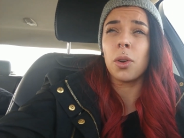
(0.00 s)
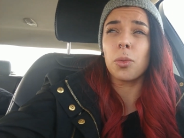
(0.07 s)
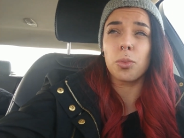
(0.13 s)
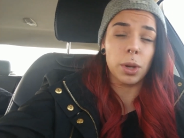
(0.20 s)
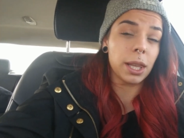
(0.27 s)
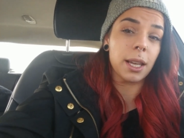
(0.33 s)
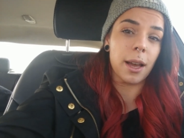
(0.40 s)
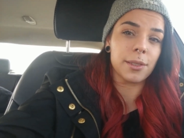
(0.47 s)

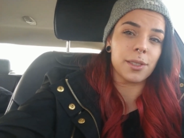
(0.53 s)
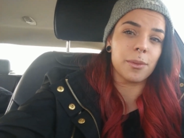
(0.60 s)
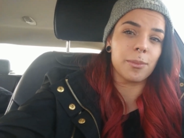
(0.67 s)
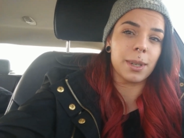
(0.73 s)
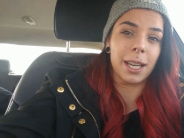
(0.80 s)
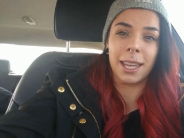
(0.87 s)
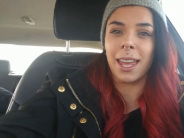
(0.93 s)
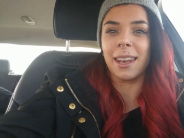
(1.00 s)
really awesome.
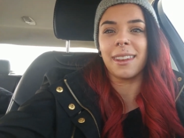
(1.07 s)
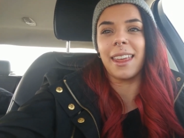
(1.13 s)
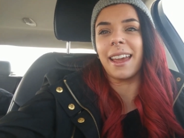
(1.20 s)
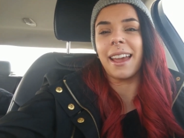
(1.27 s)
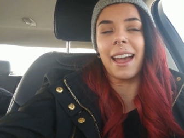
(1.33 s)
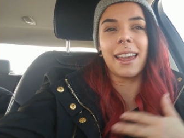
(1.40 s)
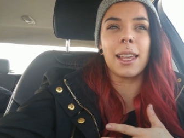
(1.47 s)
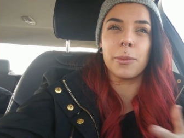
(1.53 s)
Again, like
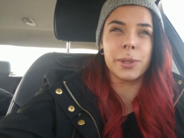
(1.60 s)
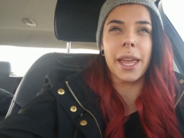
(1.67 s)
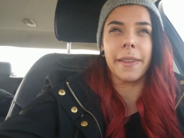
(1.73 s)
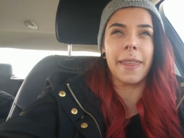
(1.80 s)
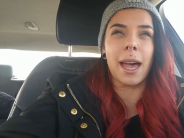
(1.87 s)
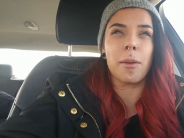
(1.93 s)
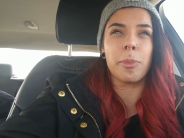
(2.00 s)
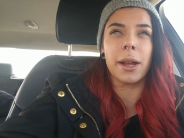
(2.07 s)
I keep
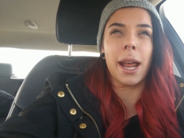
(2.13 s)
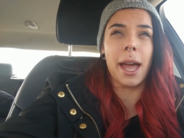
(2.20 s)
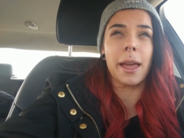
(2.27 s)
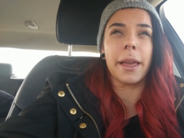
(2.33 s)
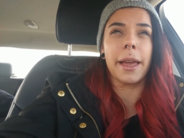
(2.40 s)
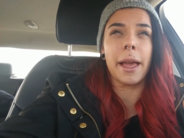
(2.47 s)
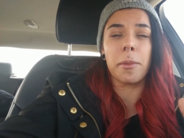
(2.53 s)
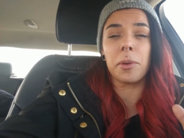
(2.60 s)
saying that, but
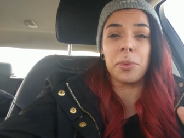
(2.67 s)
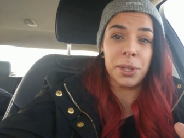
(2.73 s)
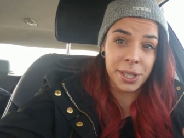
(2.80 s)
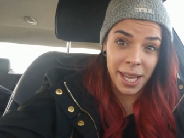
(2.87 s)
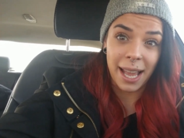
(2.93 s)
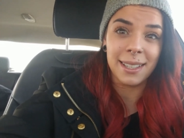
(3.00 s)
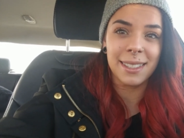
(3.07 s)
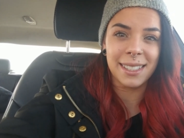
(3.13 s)
I am
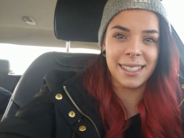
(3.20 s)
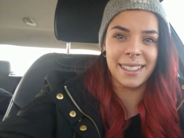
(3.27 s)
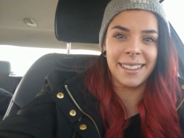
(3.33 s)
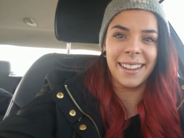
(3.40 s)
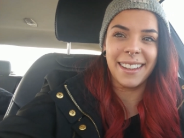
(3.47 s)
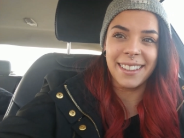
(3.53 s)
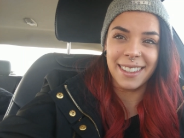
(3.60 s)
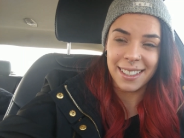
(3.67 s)
obsessed.
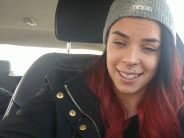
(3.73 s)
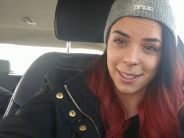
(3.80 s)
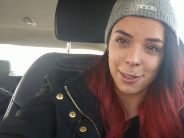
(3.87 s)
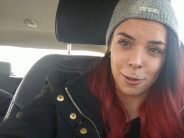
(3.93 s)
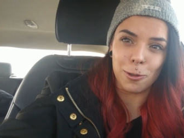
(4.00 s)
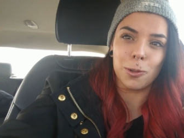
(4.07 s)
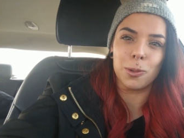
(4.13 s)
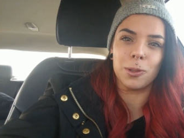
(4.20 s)
This is
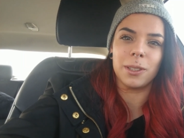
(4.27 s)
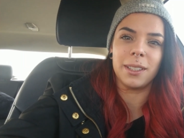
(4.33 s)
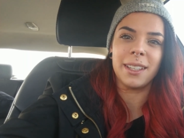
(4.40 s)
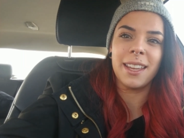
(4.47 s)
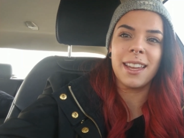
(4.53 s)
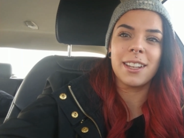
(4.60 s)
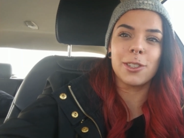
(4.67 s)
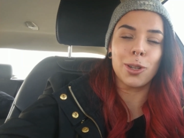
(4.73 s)
so cool.
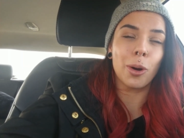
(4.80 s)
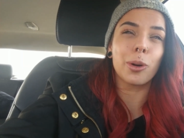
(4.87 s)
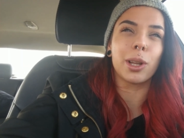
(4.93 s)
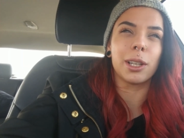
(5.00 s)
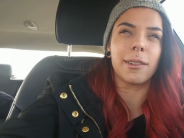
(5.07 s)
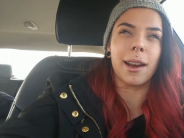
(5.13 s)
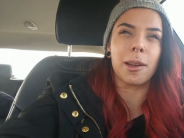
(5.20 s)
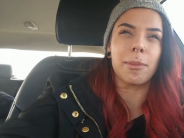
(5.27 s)

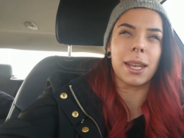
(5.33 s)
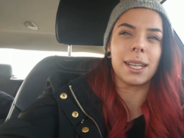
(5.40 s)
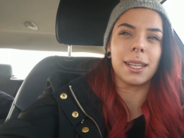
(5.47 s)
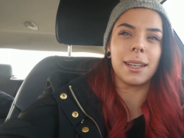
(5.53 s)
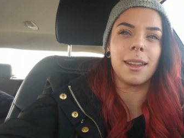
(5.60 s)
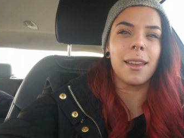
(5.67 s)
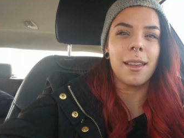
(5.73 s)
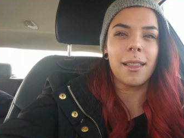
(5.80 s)
Totally
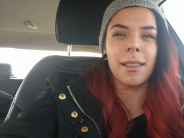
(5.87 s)
recommended.